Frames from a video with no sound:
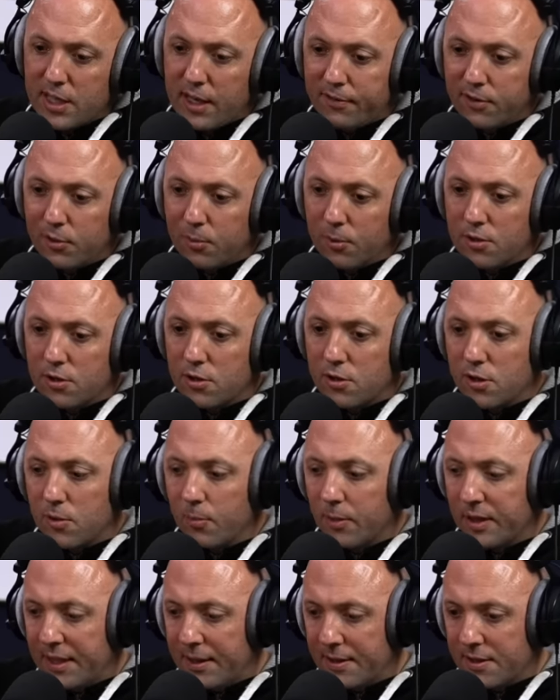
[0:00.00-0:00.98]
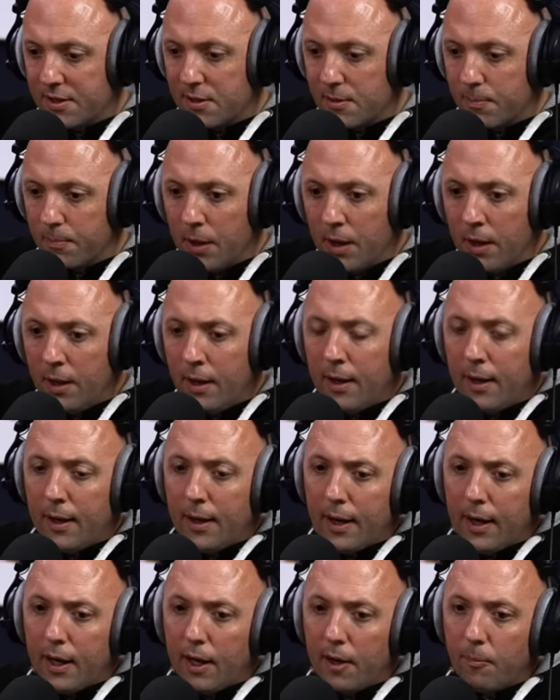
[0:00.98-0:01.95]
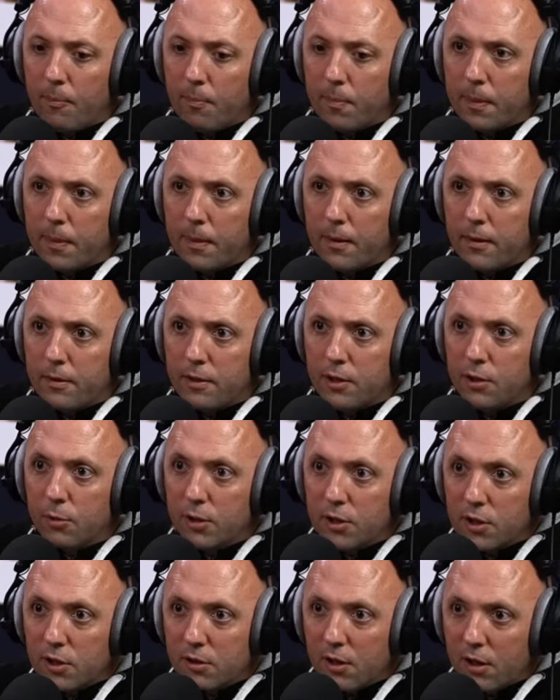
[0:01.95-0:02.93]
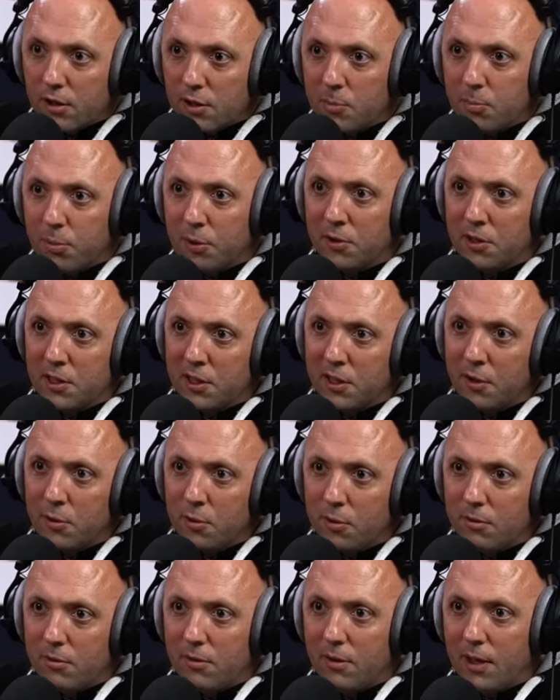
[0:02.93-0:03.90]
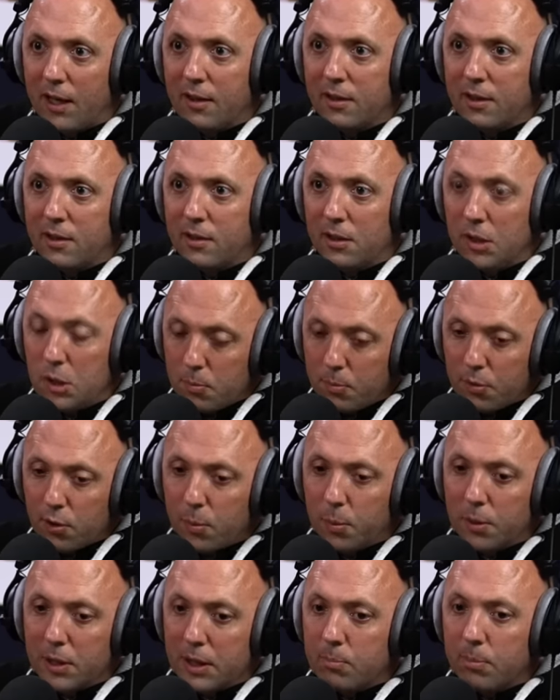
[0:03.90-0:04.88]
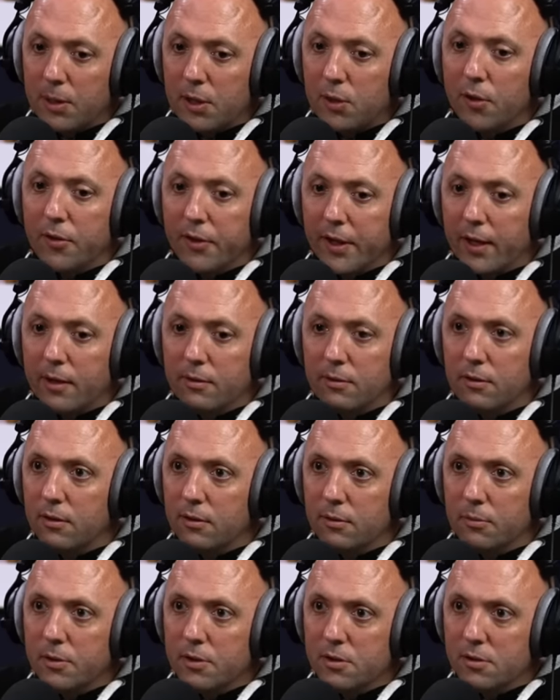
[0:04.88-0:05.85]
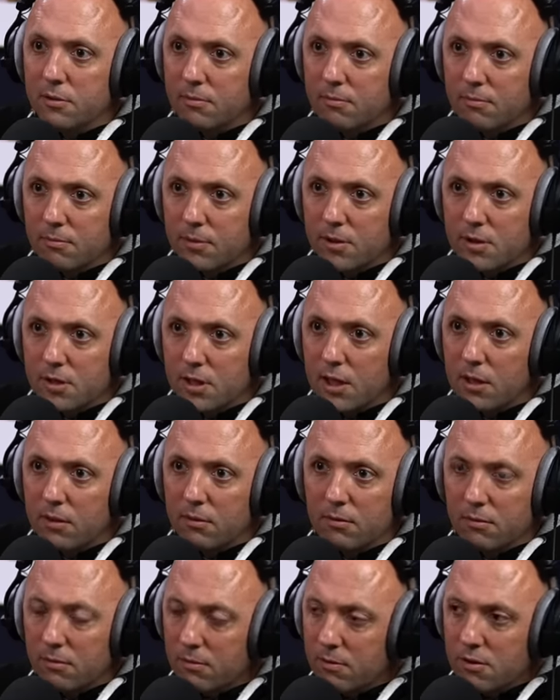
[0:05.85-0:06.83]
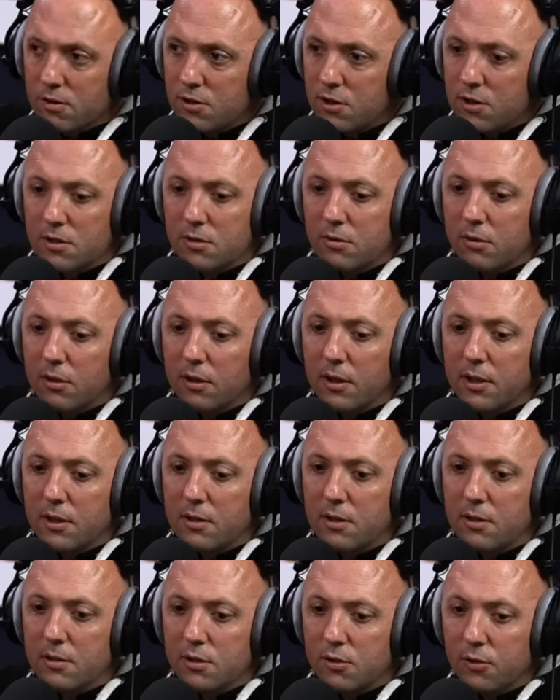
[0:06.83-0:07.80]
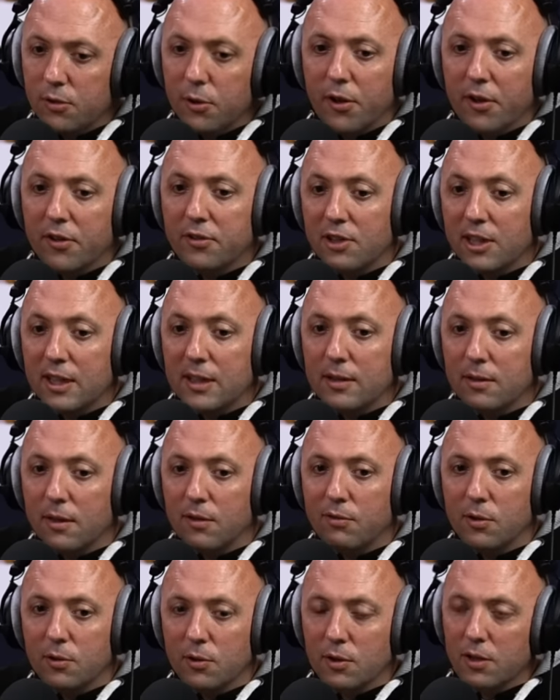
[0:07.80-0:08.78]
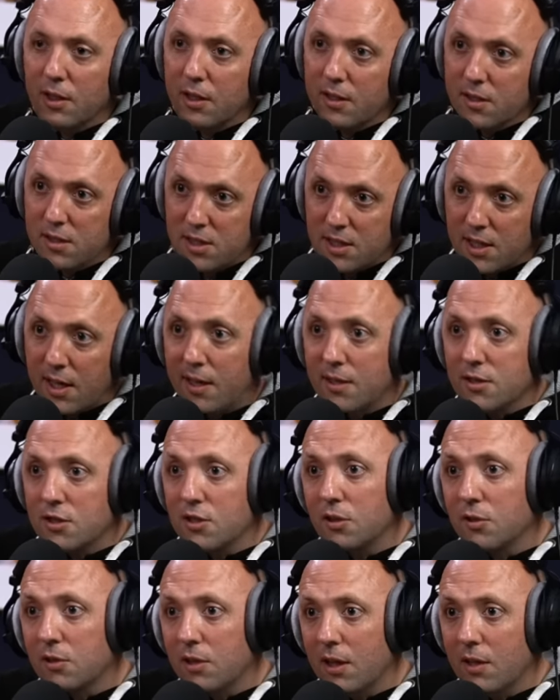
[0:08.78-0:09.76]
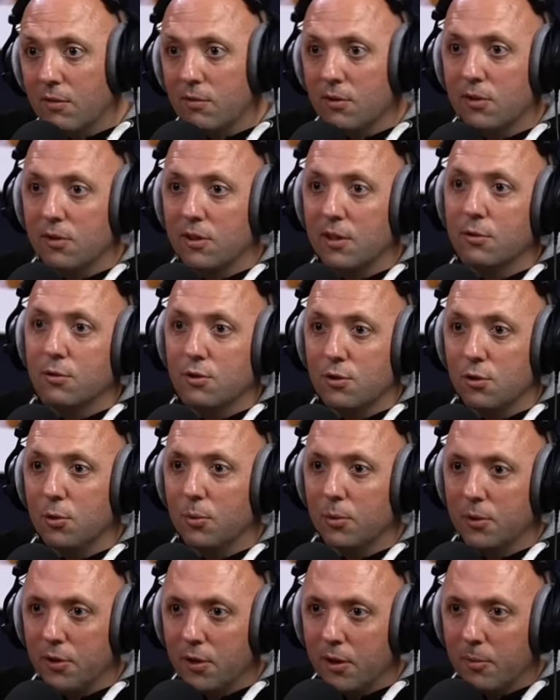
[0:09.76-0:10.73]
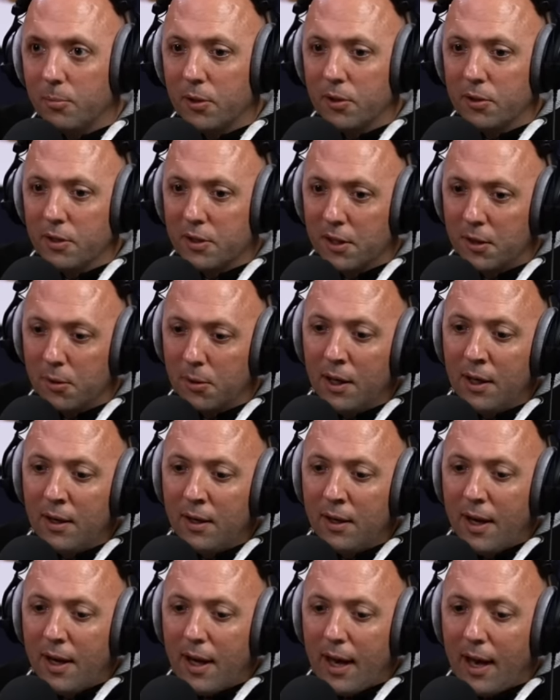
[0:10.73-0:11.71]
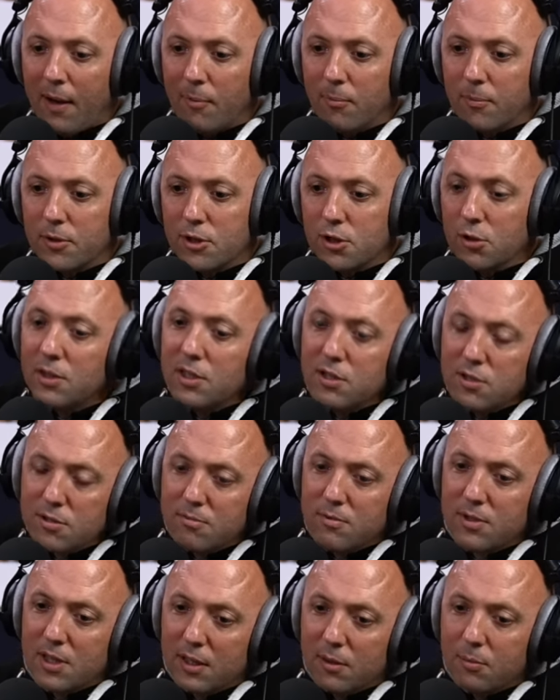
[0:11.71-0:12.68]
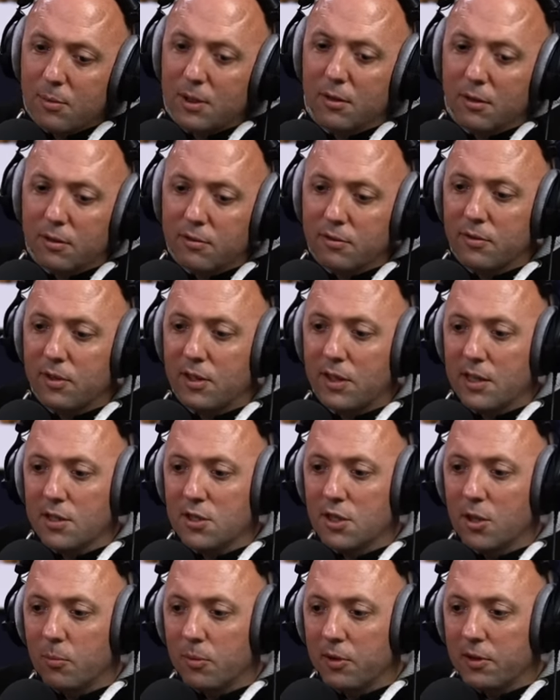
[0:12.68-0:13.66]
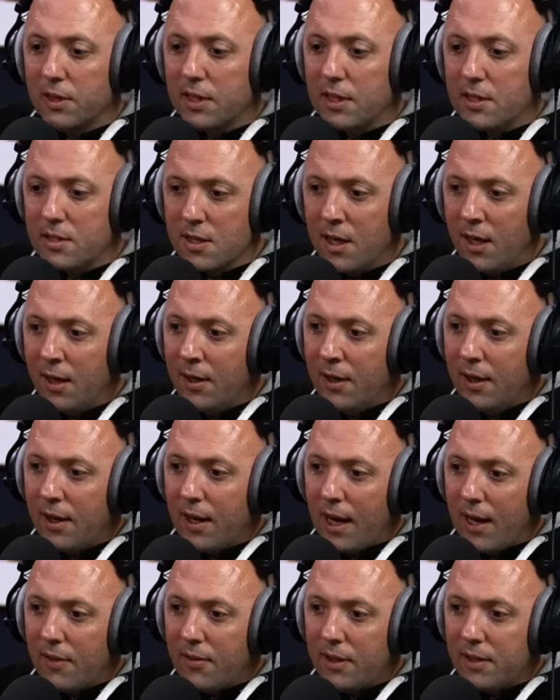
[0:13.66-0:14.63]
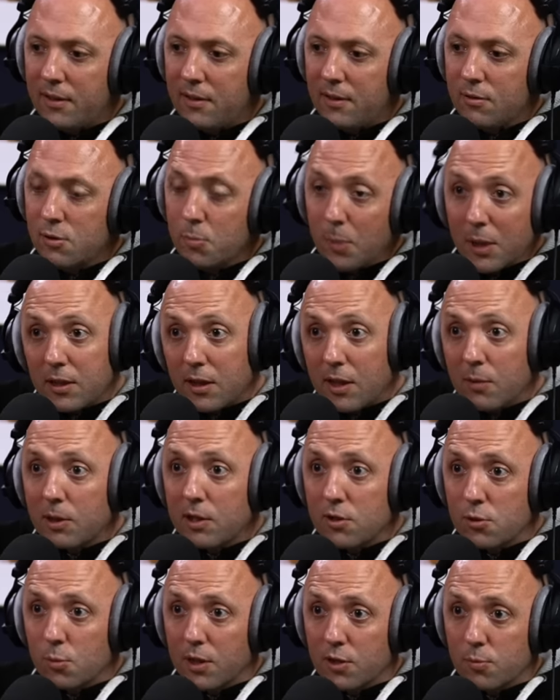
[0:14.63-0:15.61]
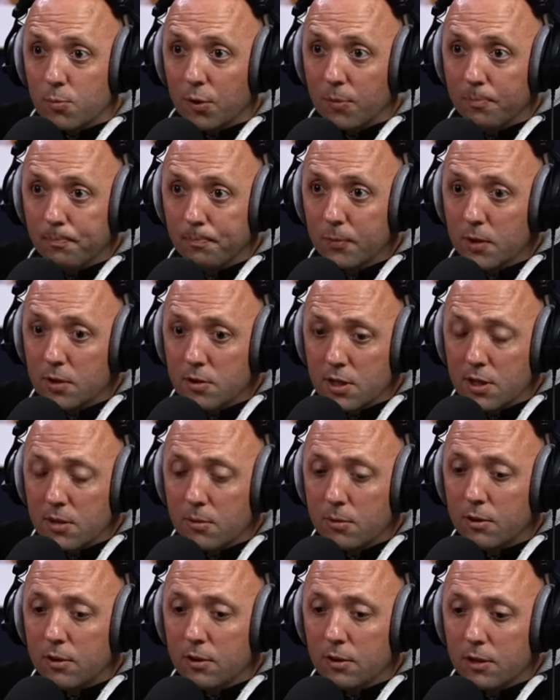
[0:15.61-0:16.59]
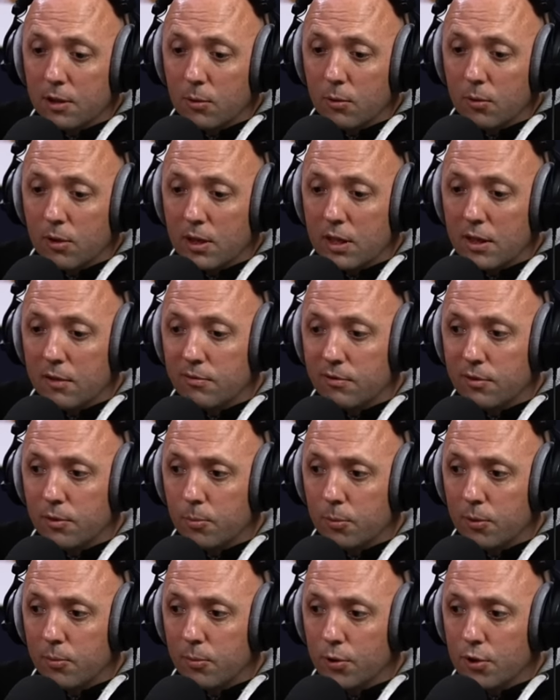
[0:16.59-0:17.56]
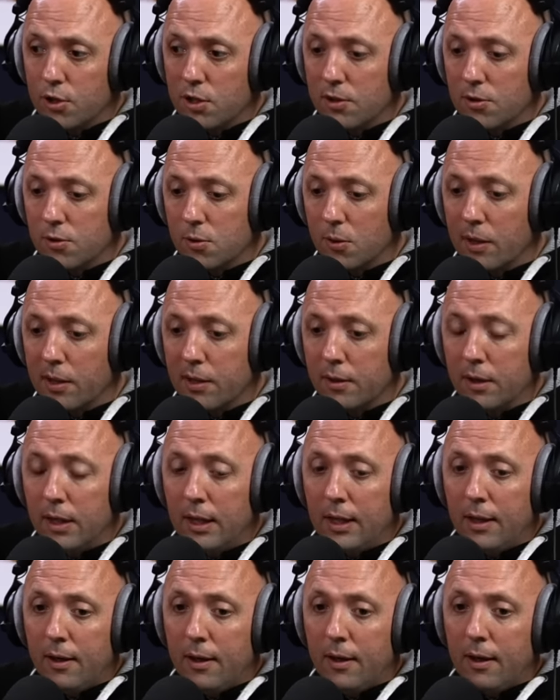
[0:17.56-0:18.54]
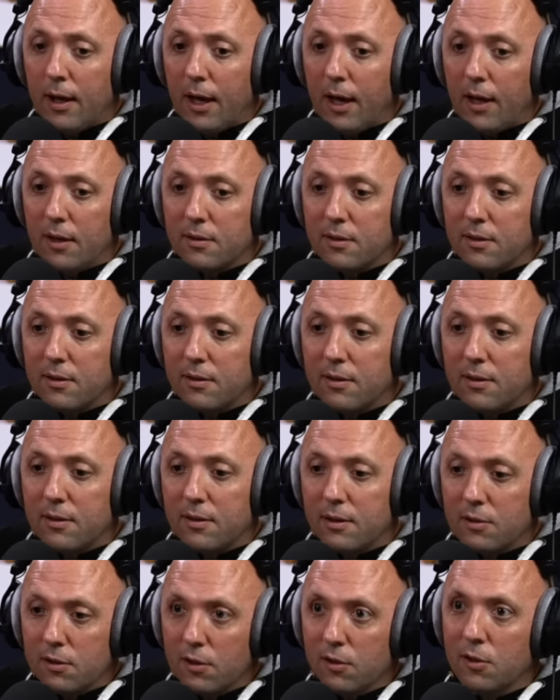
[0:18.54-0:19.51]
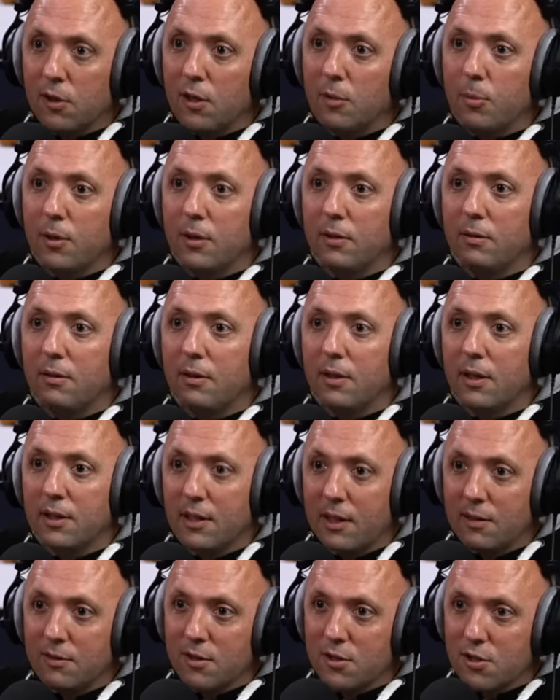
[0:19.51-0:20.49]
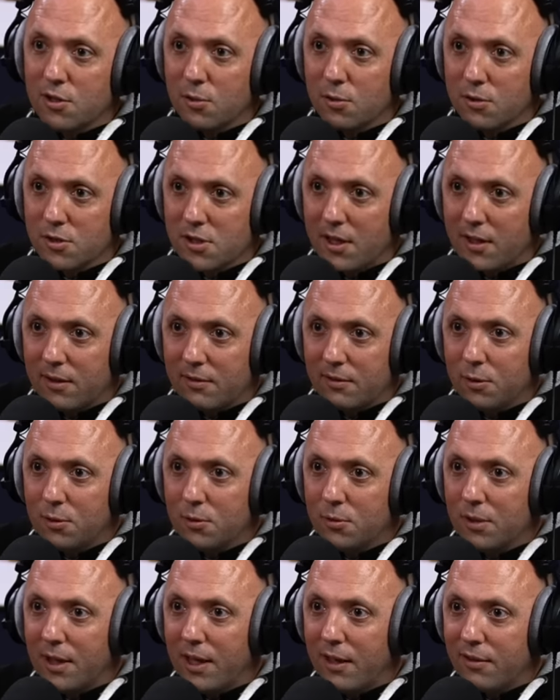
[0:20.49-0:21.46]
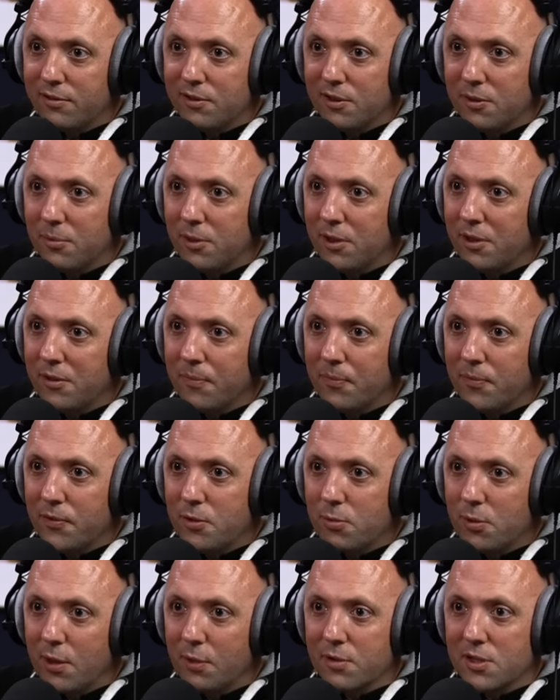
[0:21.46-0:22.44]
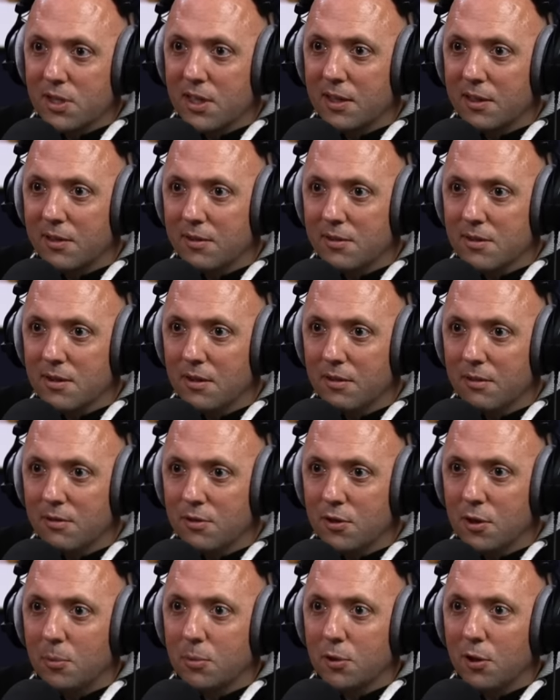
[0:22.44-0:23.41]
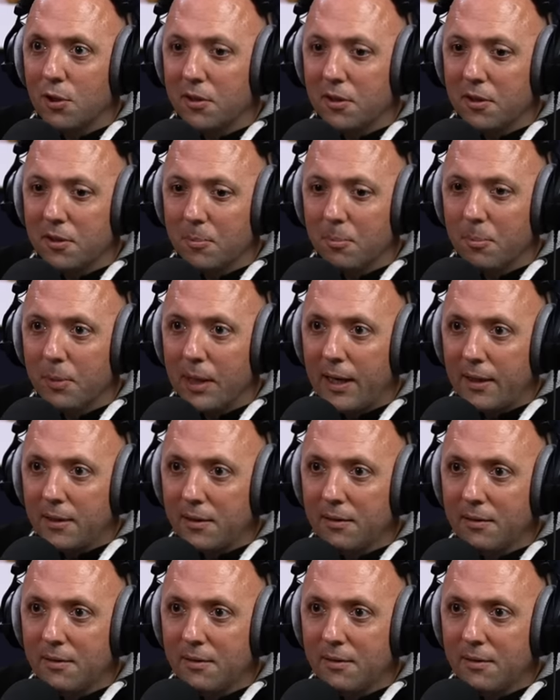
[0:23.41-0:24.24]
afterwards and someone asked him, are you burning out? And he properly bit on that and was saying, it's not a thing. If you look at our stats and you look at everything else, no, we're not burning out. So this kind of went on for the next couple of days. And then it was a big game against West Brom because they were right in for promotion as well. And they turn up. Hernandez scores that goal after, 12 seconds, top corner, bang.